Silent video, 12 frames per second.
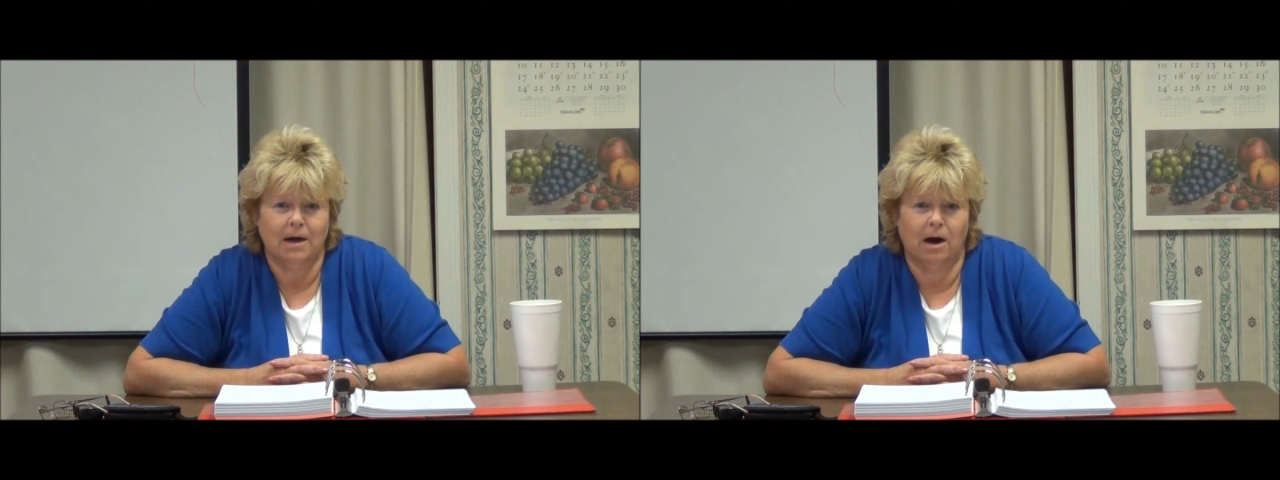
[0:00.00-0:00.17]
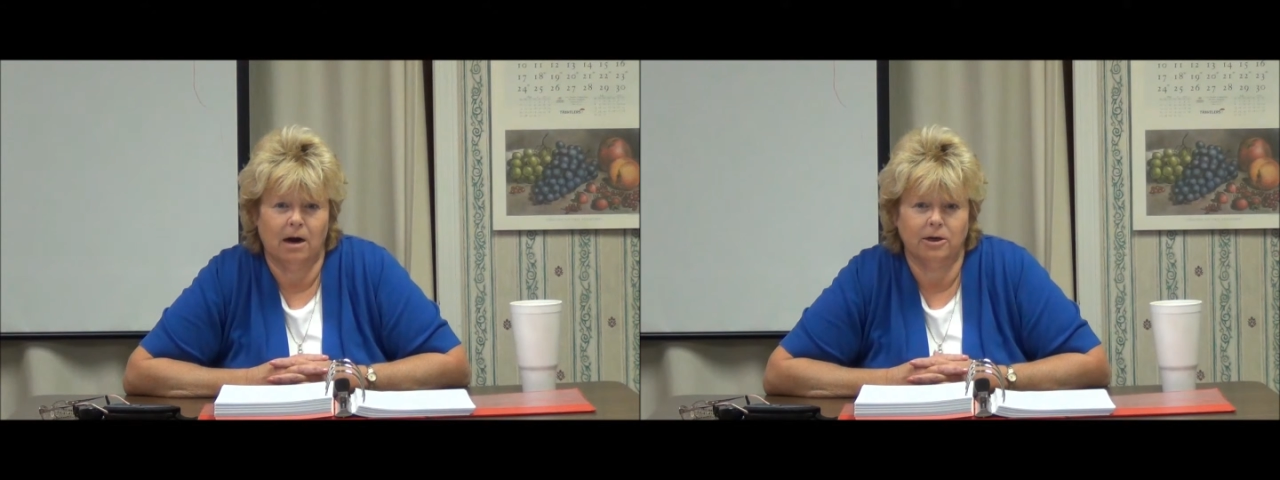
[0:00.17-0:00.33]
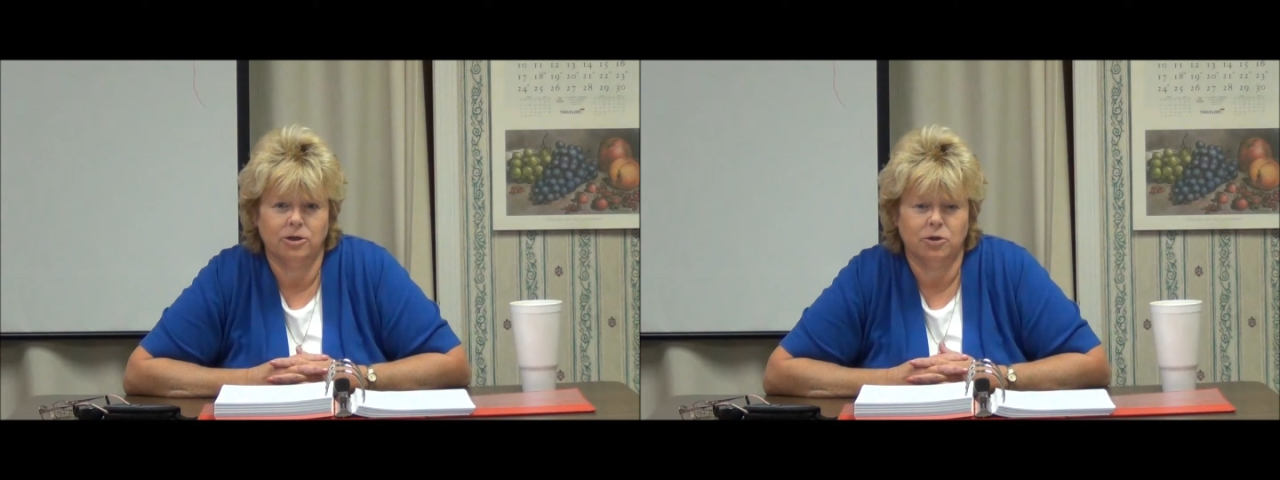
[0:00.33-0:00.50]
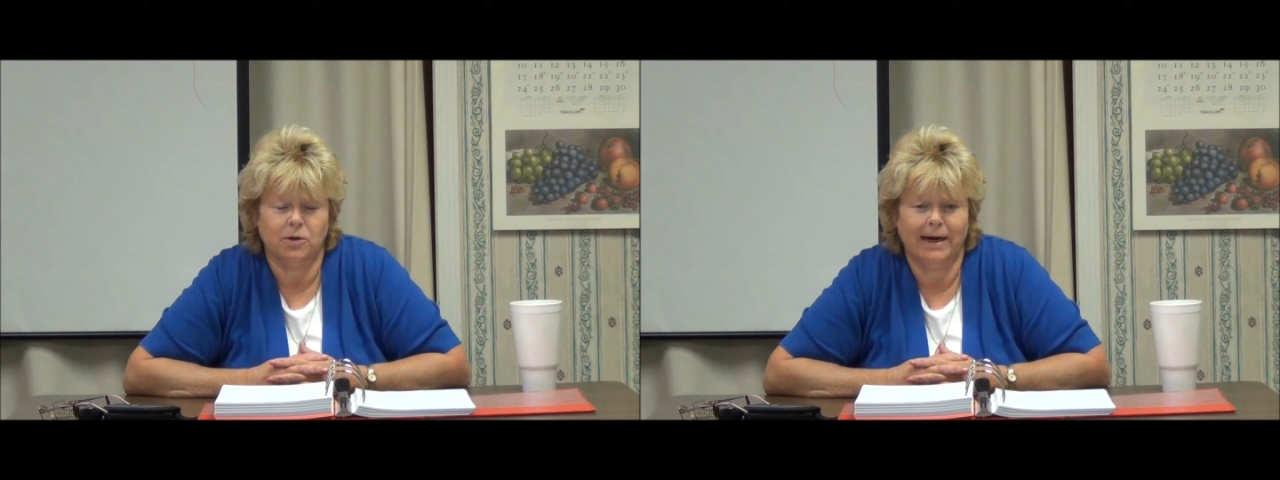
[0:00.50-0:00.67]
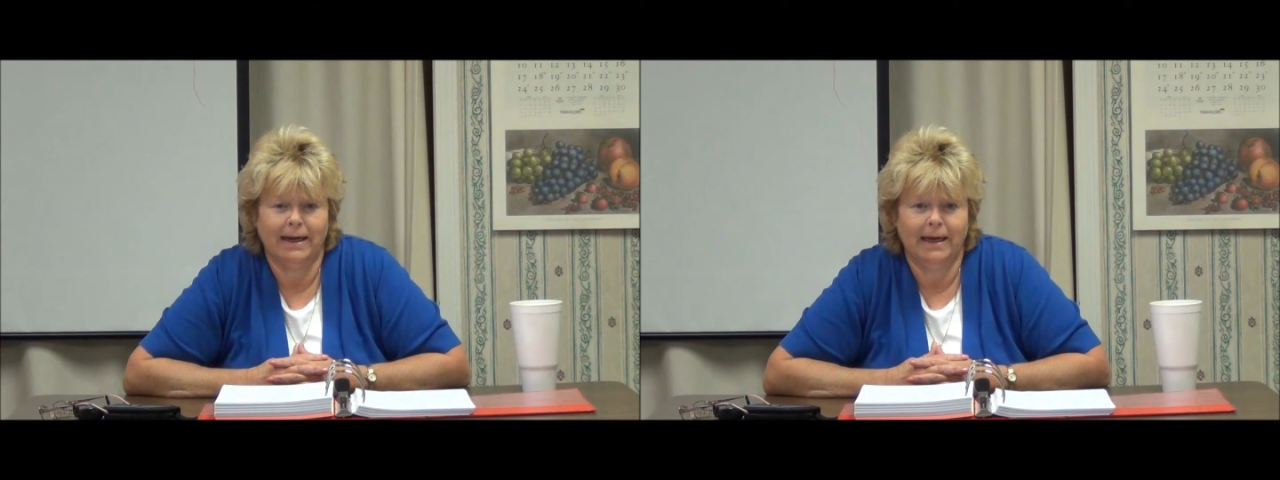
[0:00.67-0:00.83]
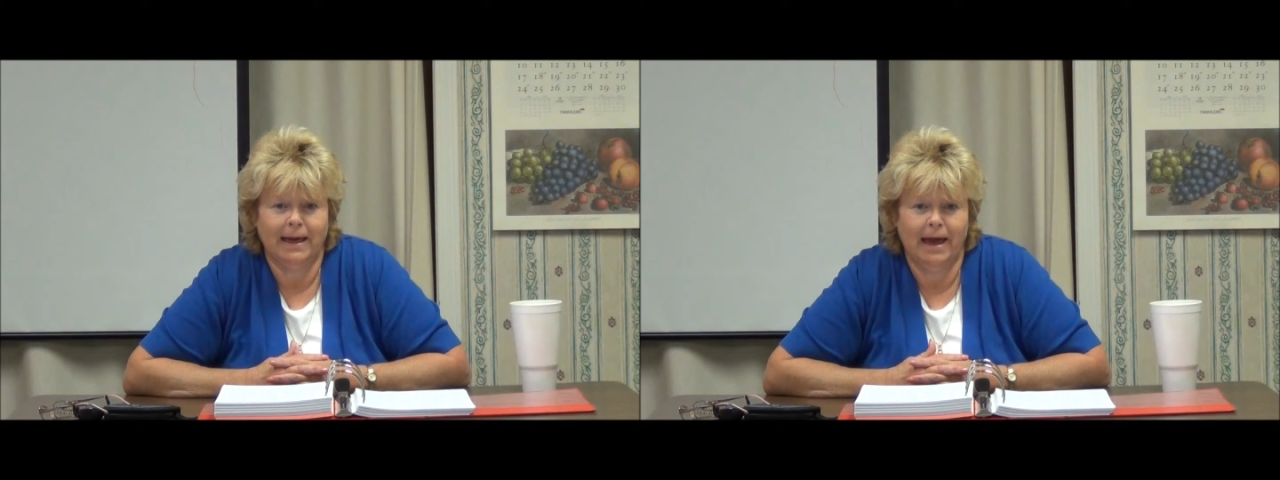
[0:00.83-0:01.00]
are
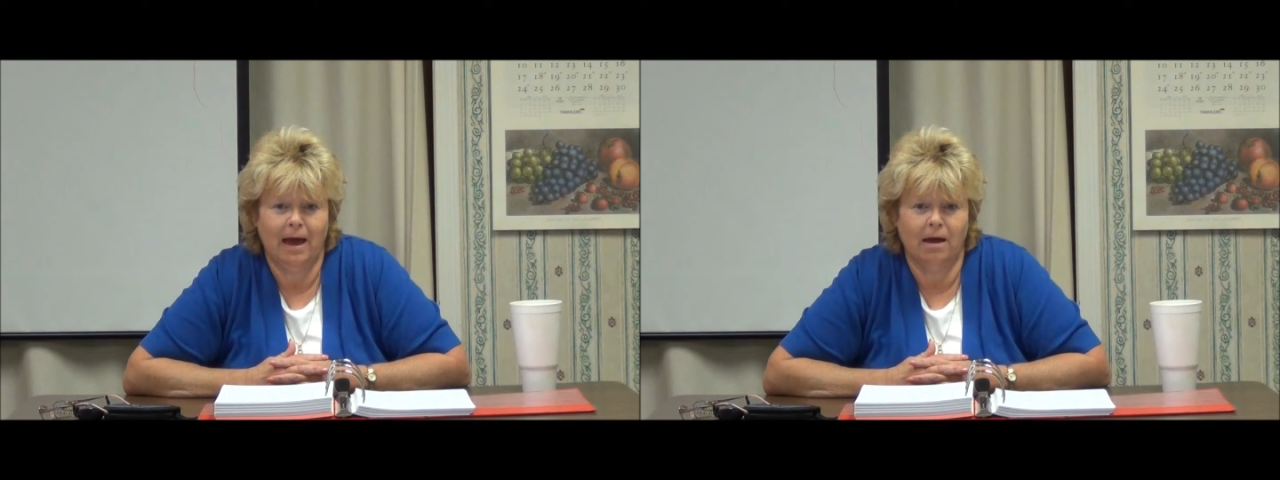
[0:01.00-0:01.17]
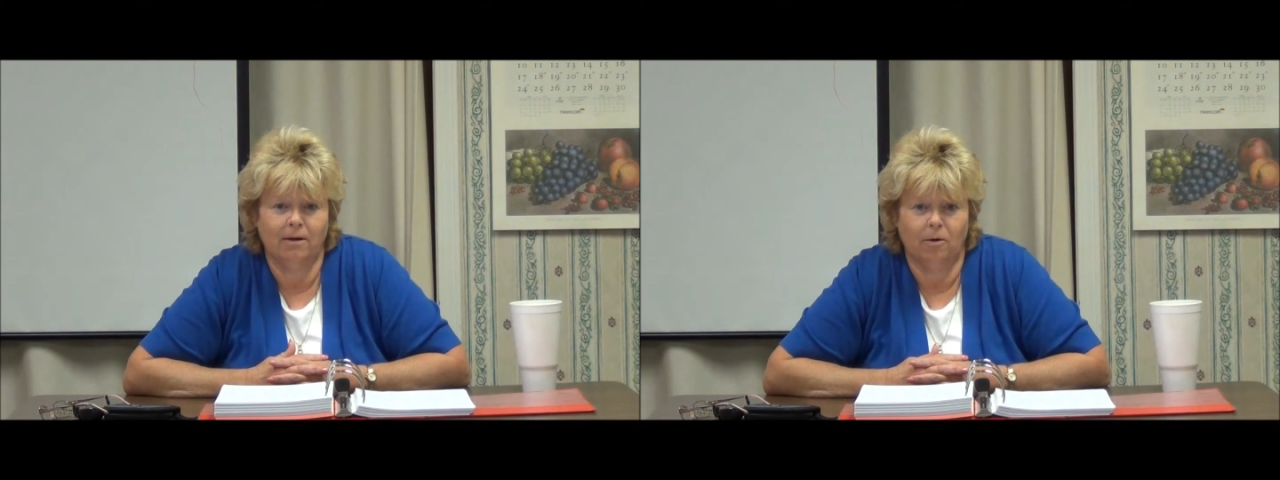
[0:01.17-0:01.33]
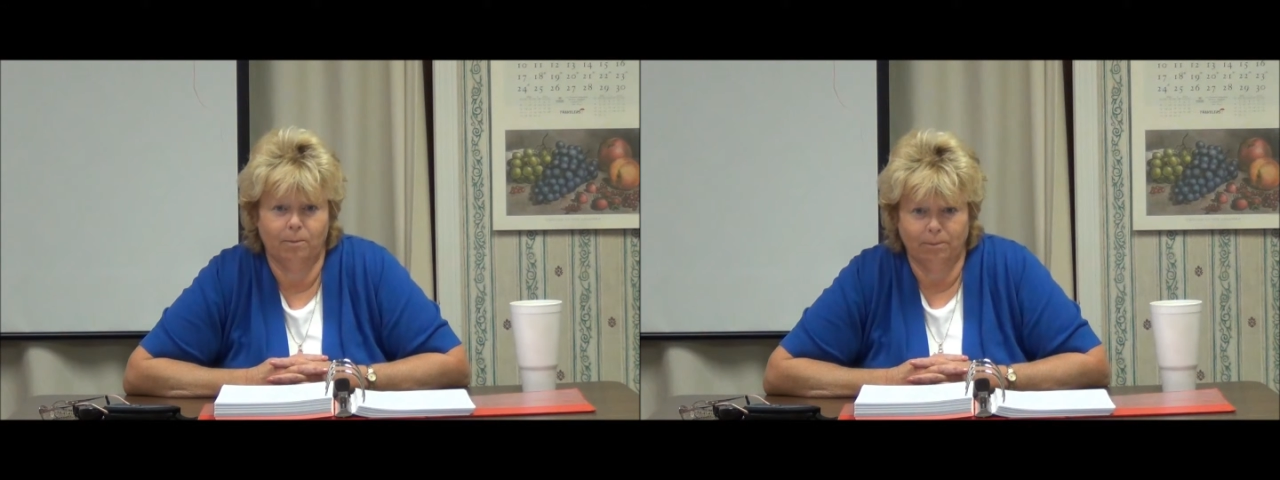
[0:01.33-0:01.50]
striking out,